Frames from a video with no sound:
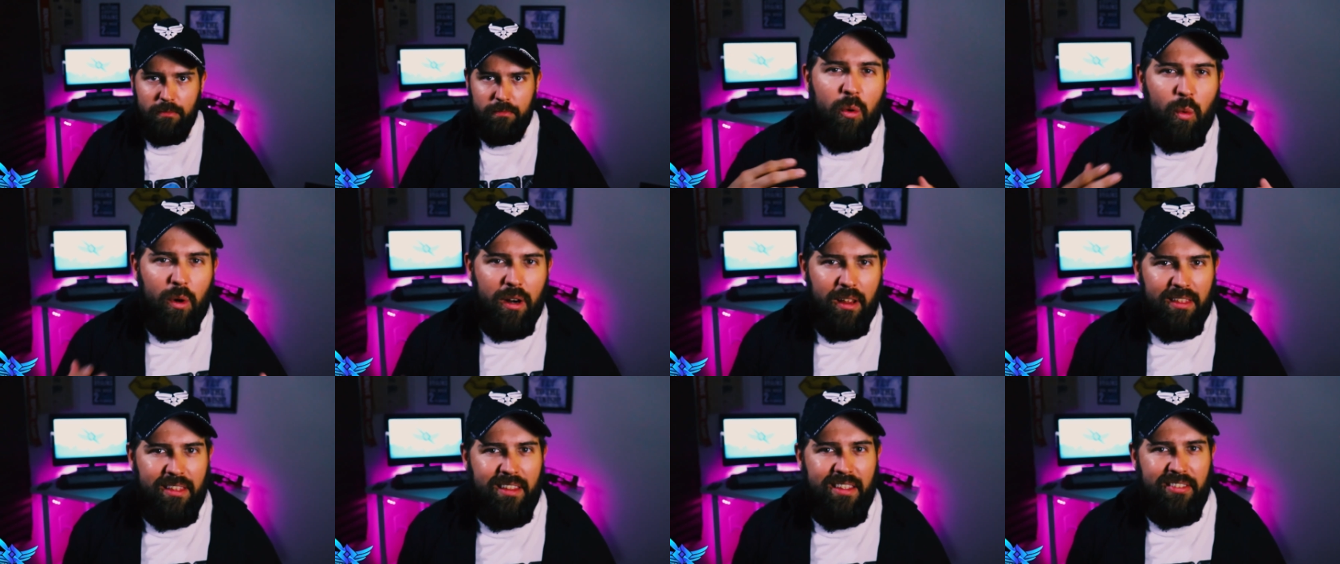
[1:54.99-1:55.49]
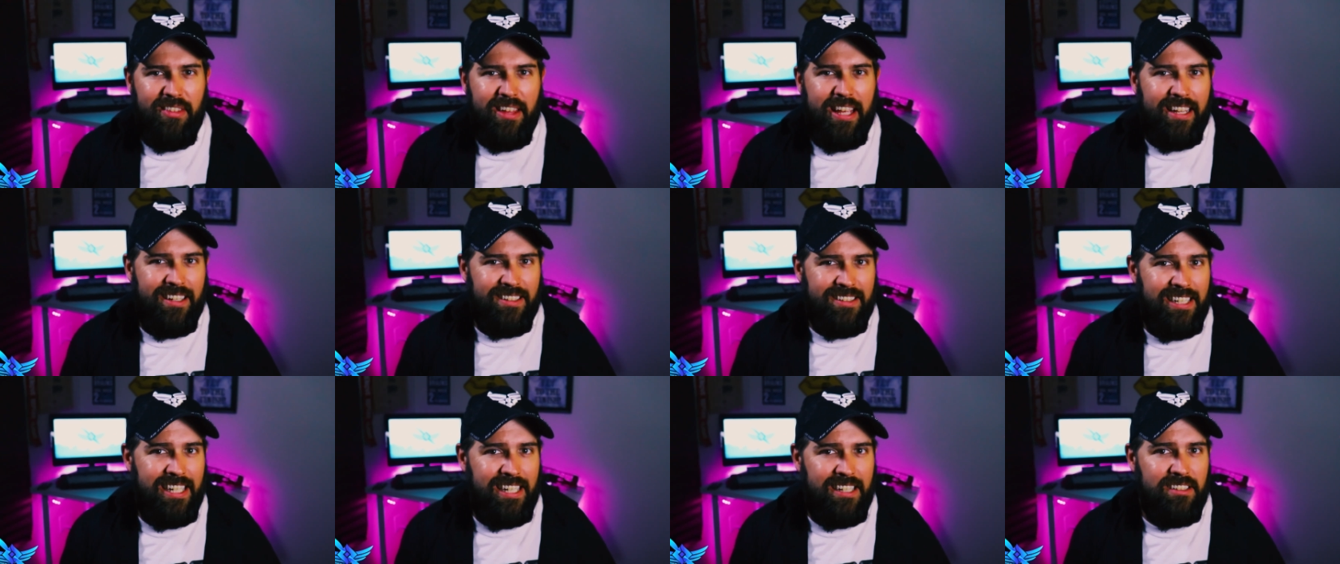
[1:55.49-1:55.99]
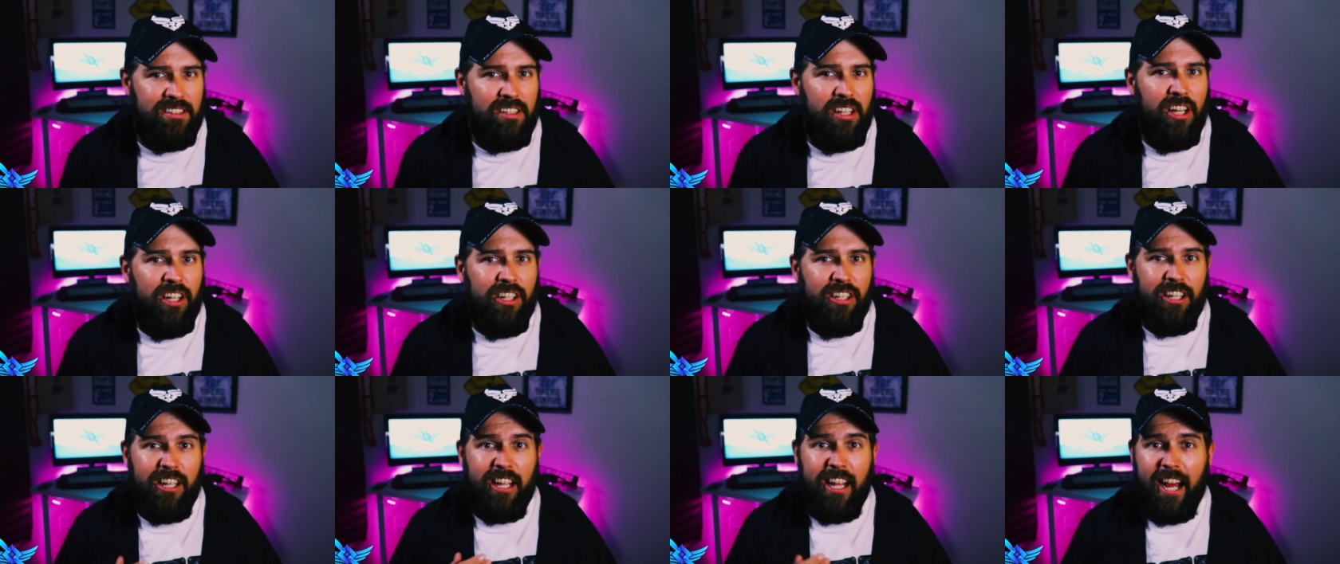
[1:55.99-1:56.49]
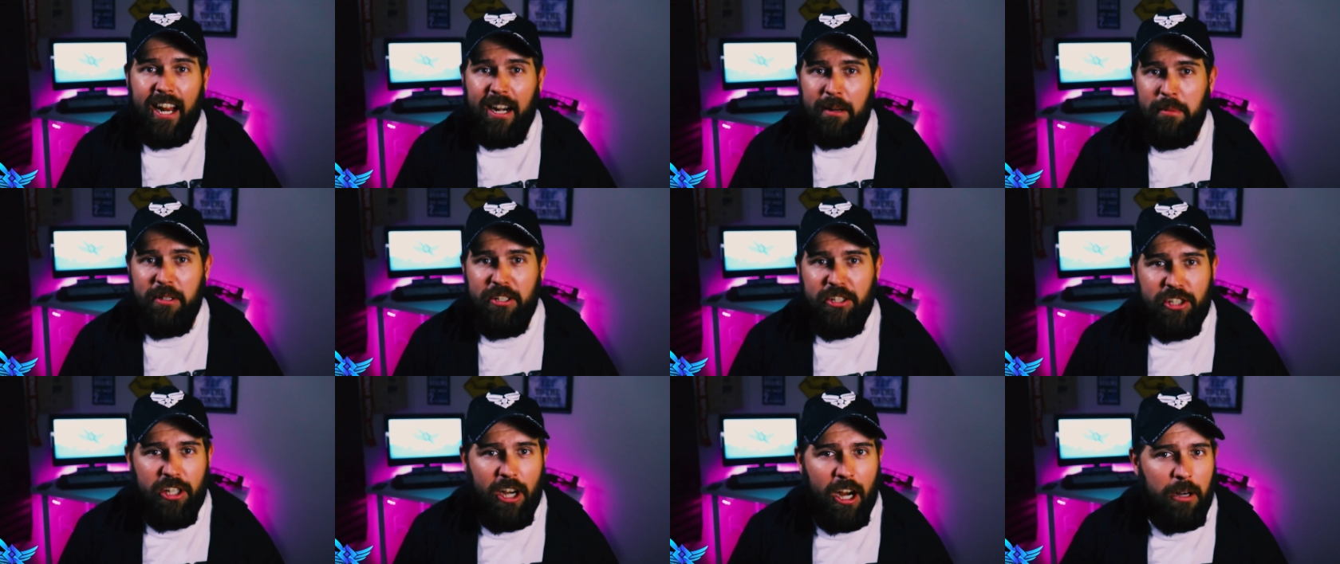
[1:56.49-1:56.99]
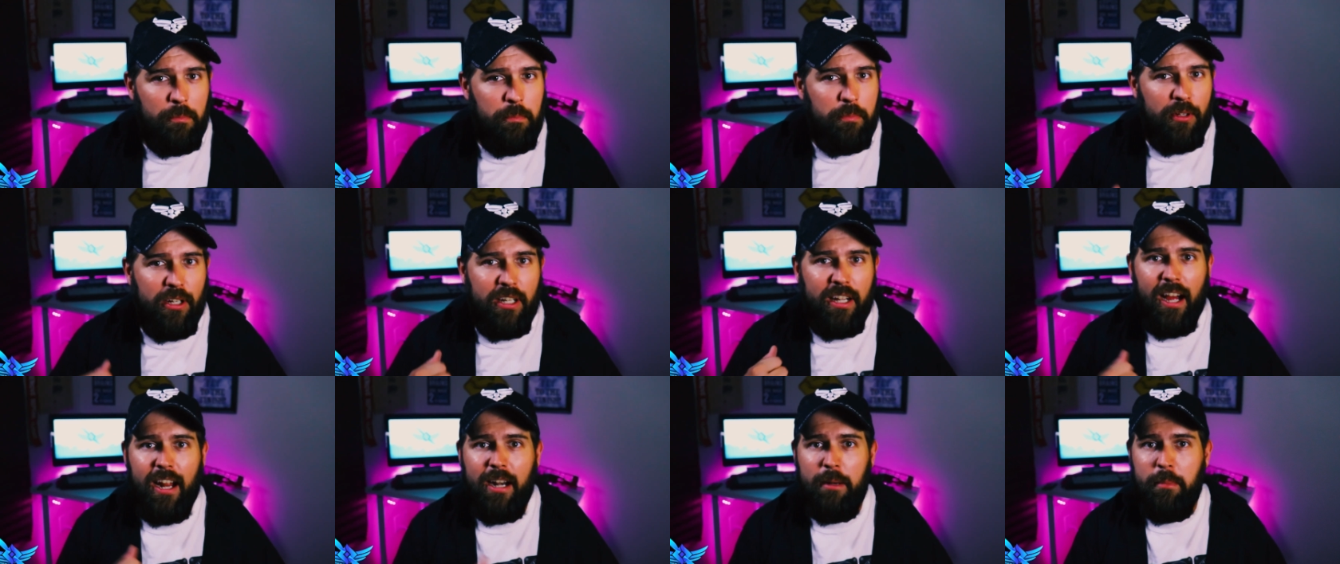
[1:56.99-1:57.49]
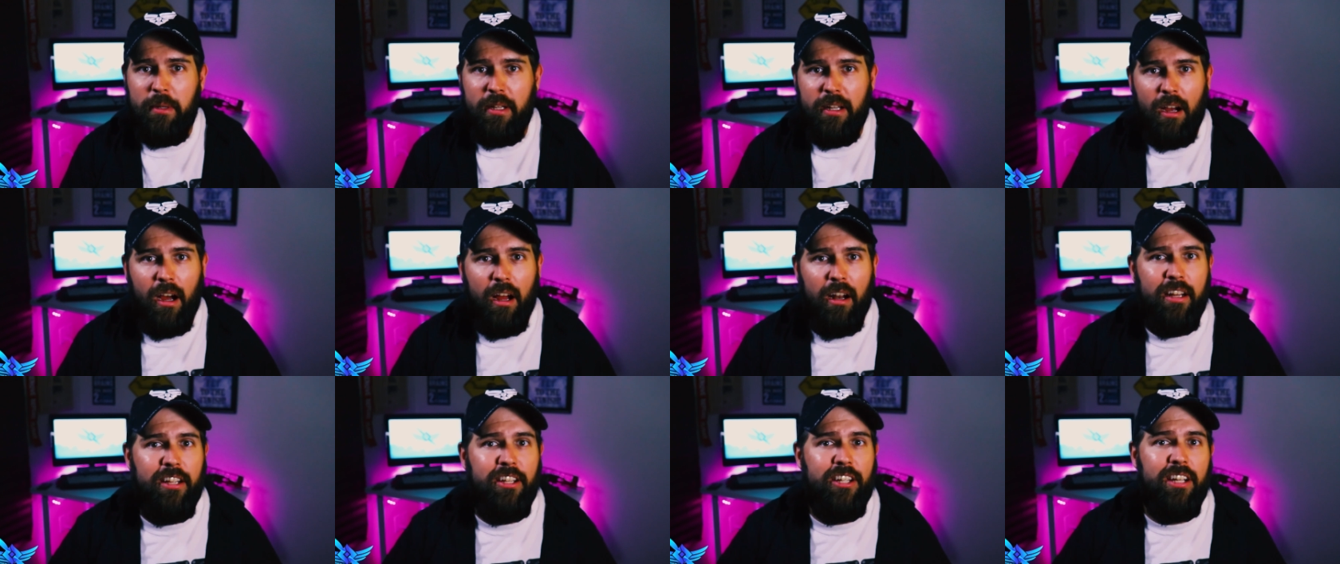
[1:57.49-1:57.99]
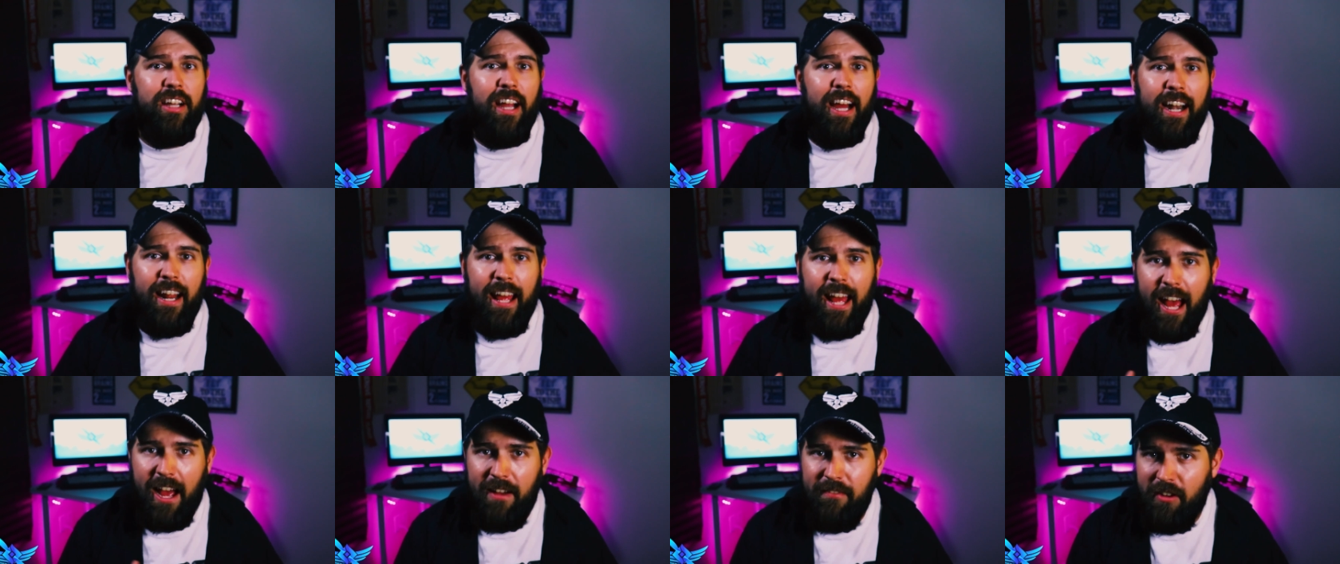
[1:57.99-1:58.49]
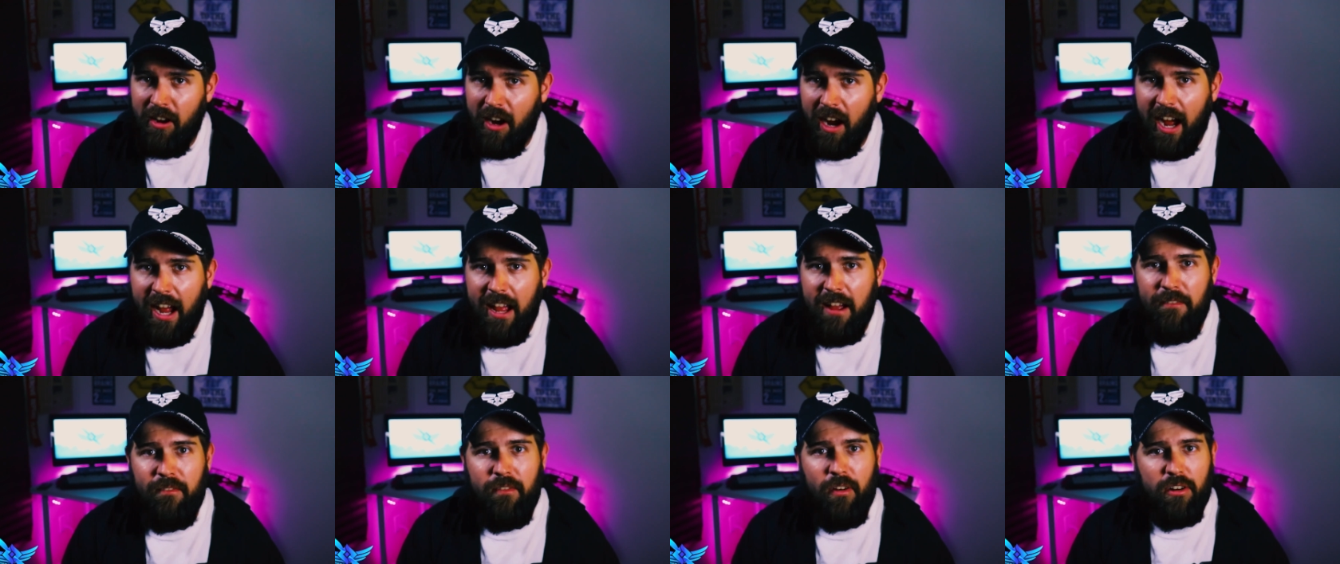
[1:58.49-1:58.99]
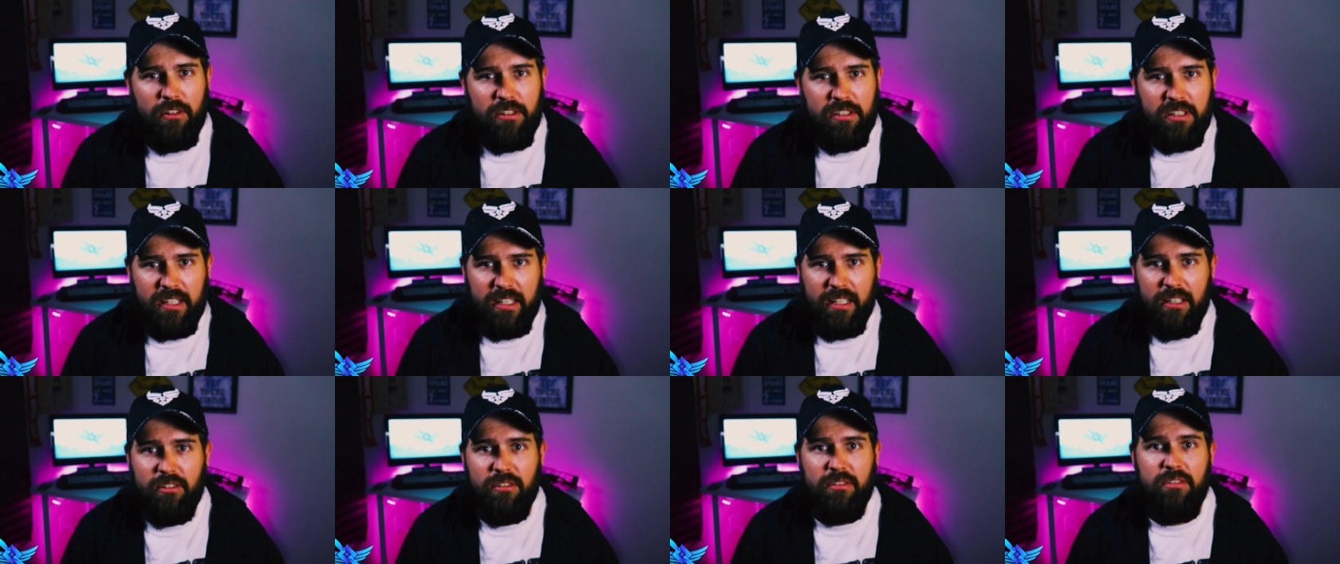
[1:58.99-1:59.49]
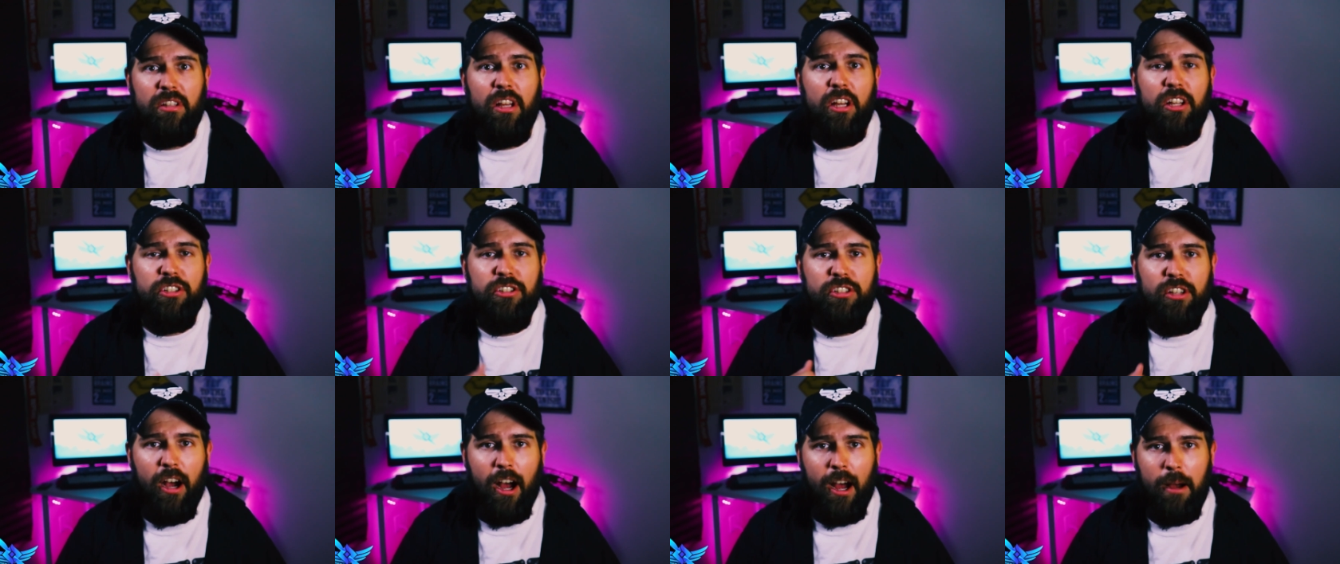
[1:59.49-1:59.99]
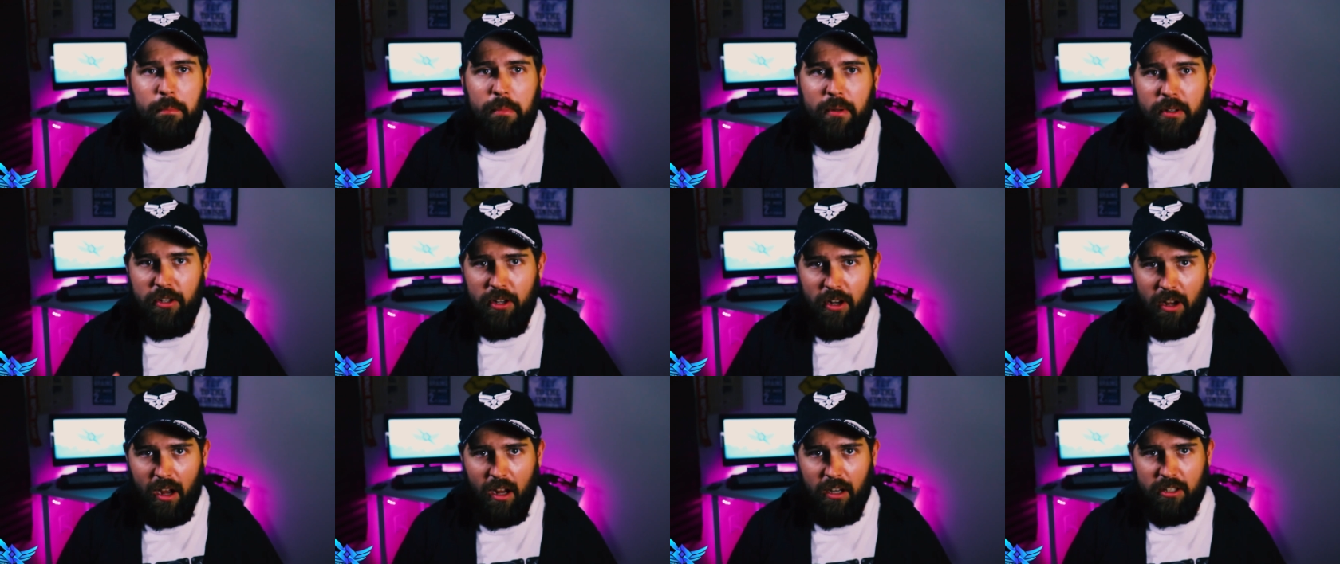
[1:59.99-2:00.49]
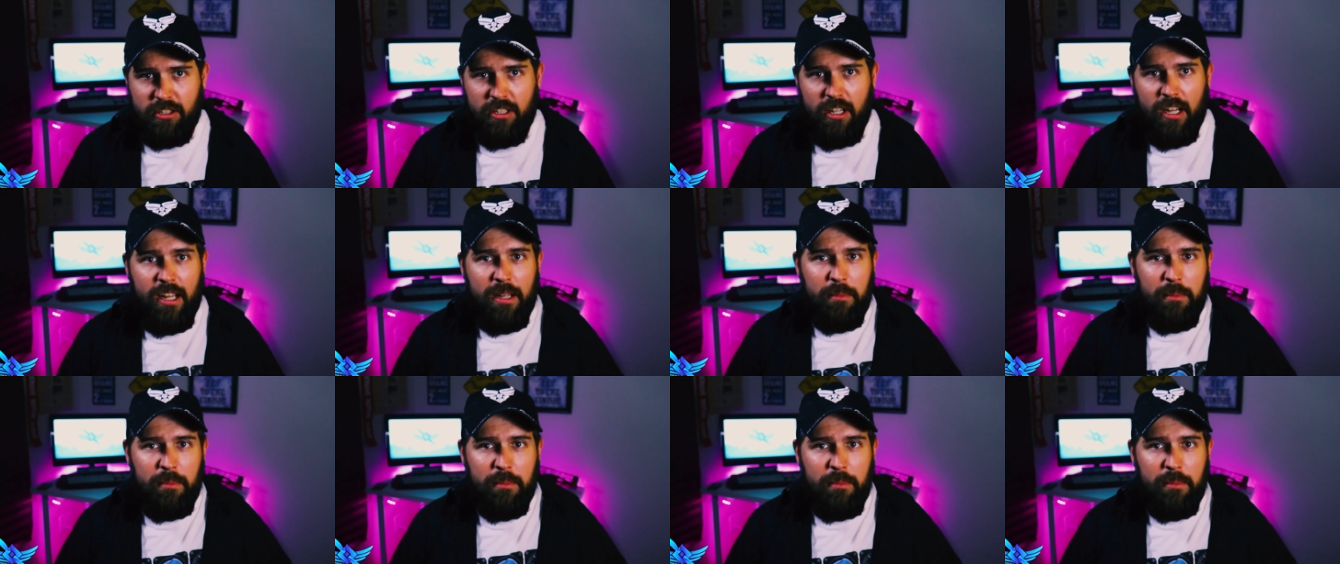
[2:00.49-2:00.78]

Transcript: One of the things is you got to be sharp, you got to be on it, you got to have your IFR skills top notch